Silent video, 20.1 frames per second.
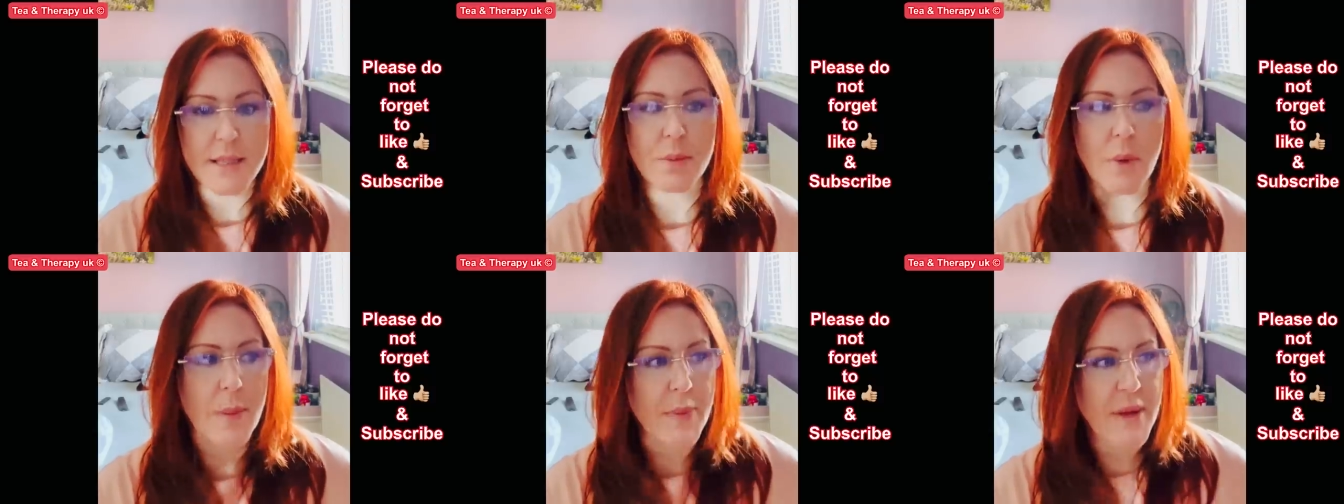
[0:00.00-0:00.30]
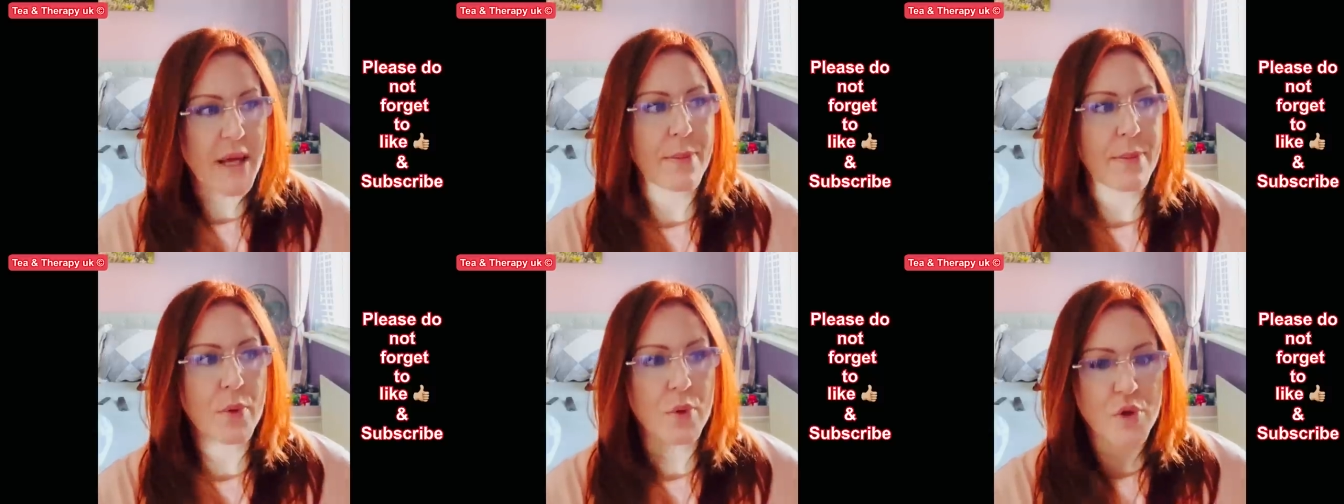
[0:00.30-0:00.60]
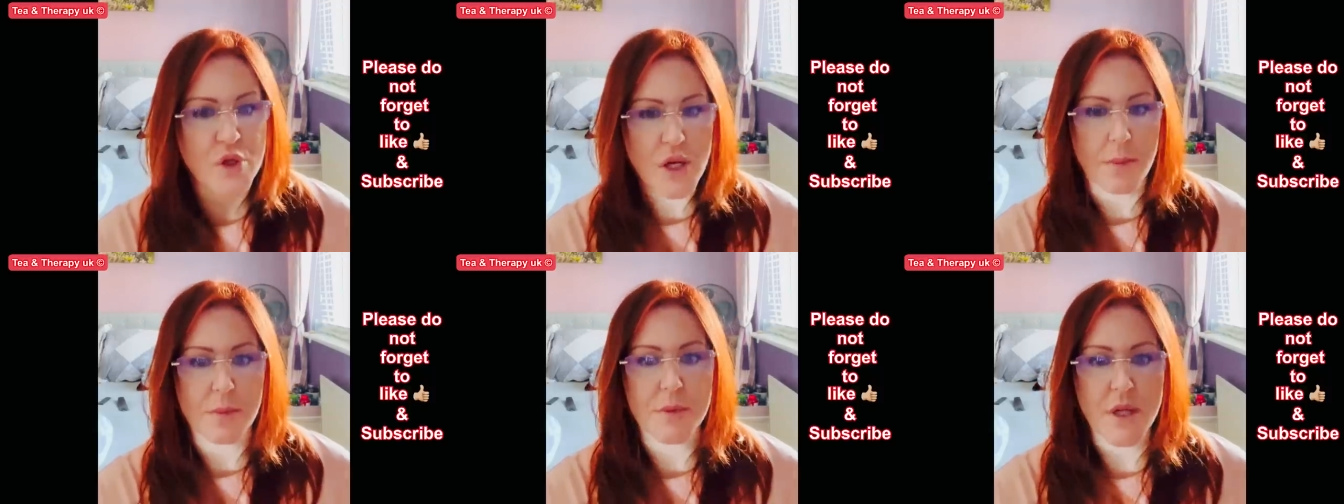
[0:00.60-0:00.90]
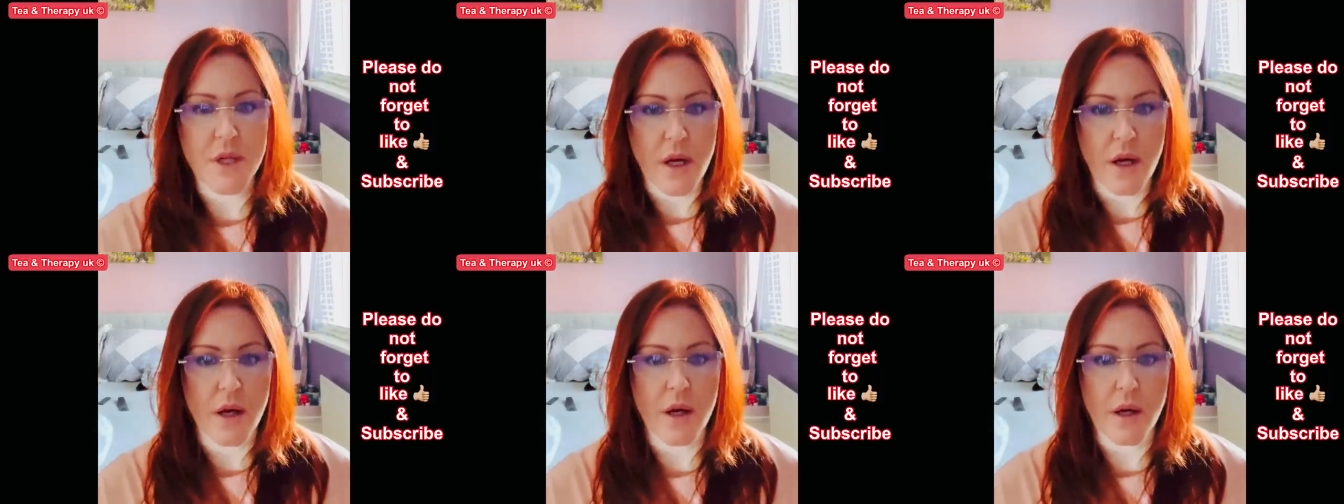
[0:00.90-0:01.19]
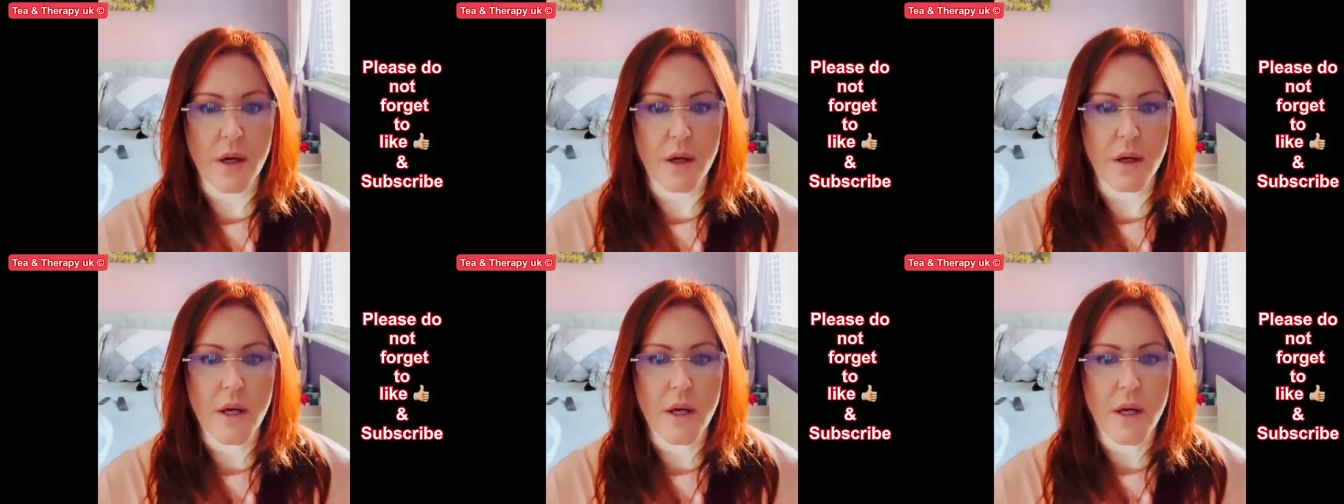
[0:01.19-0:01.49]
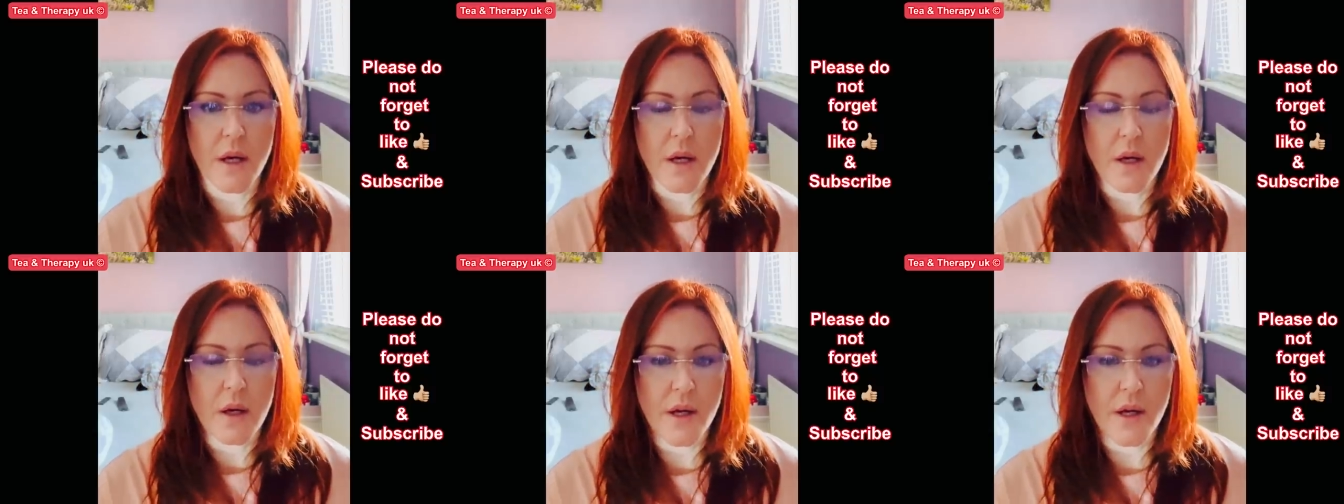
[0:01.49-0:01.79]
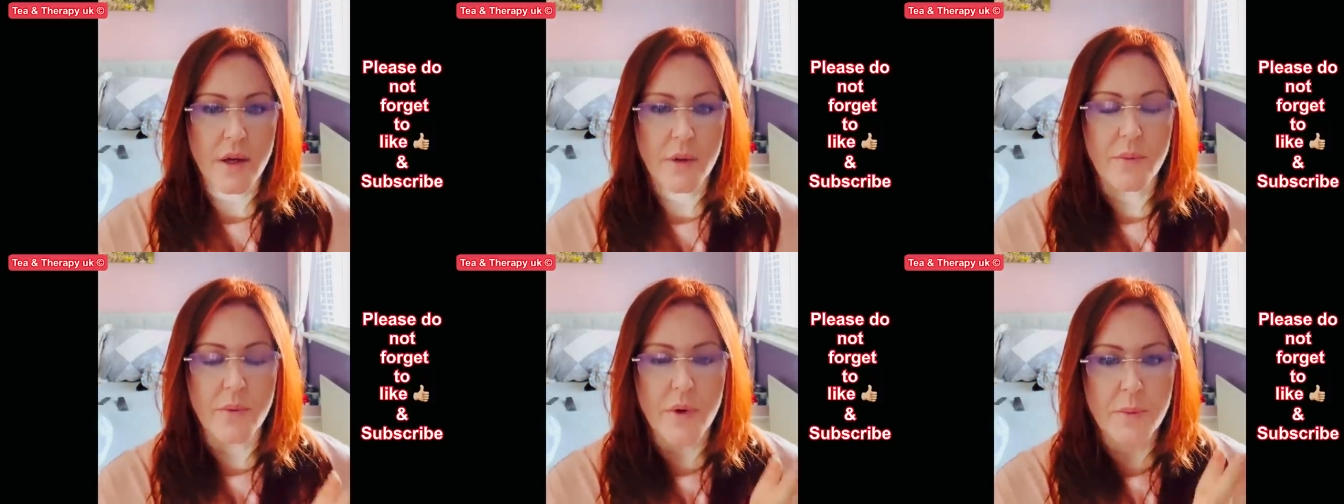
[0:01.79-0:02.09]
is why people jump to her,
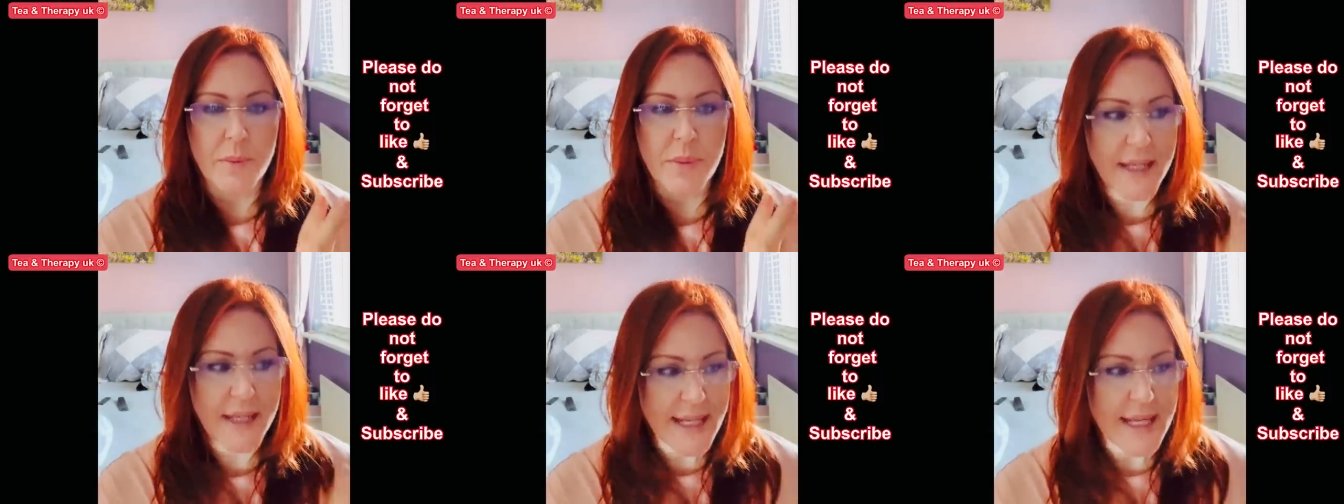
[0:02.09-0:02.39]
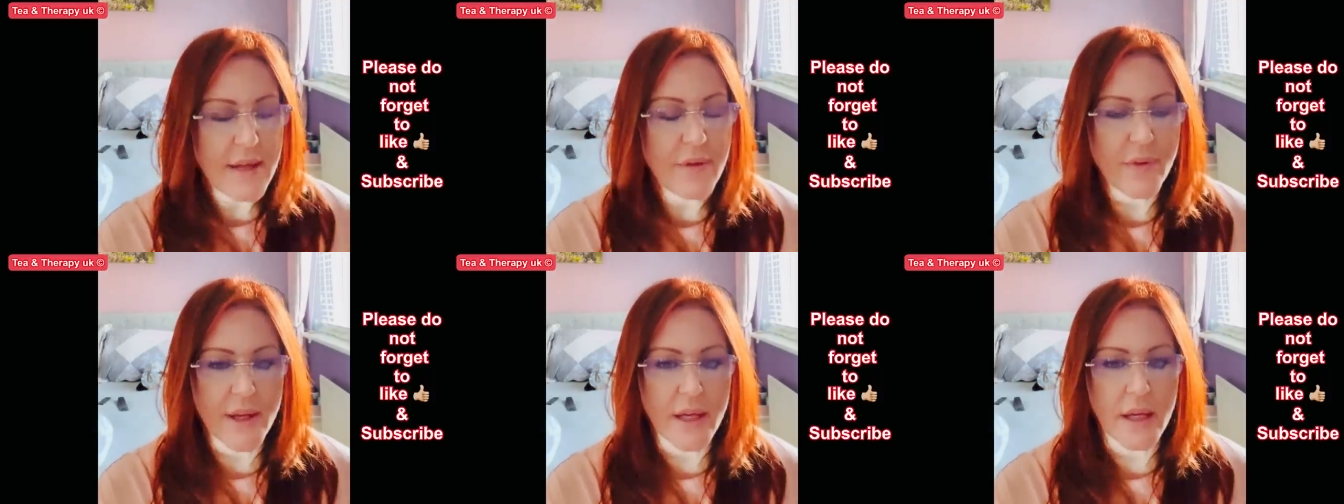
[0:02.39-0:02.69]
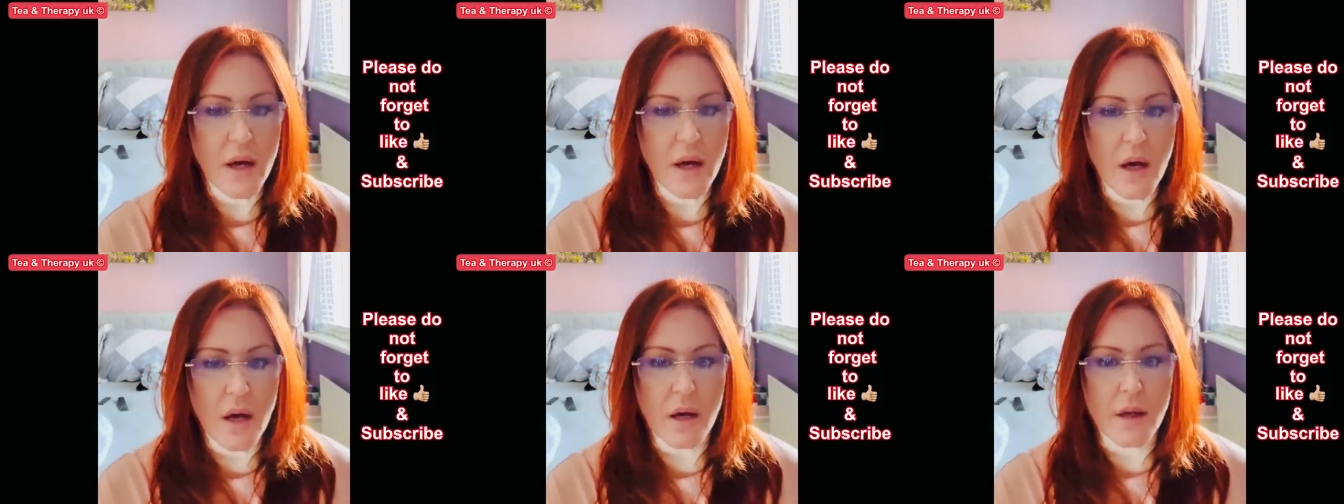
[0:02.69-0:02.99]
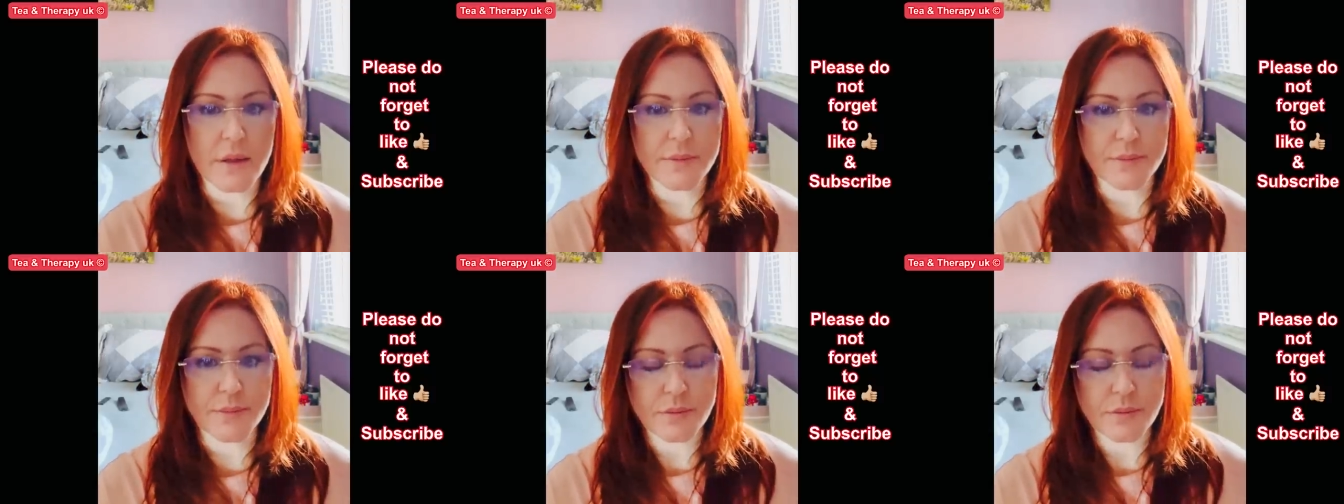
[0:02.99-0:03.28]
kind of believing her.